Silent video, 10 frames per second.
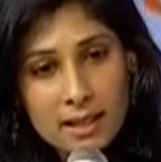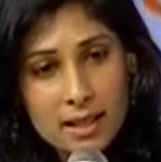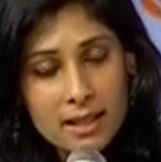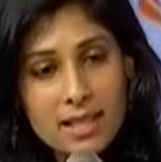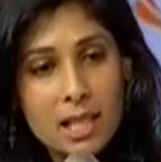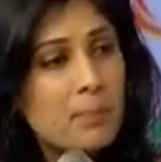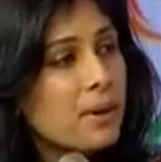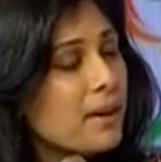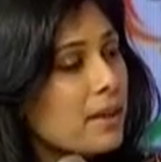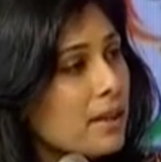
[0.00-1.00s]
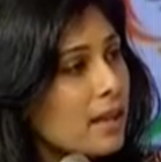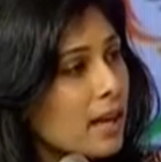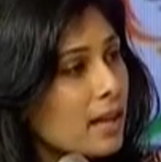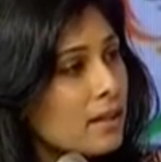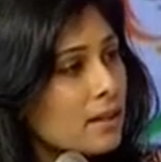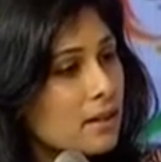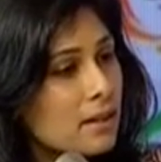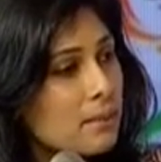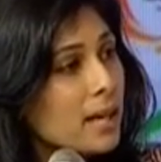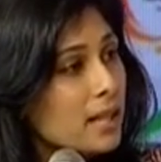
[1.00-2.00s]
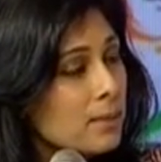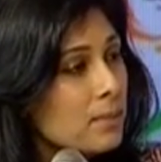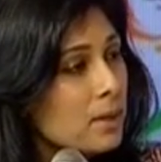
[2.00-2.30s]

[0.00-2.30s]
is deeper than many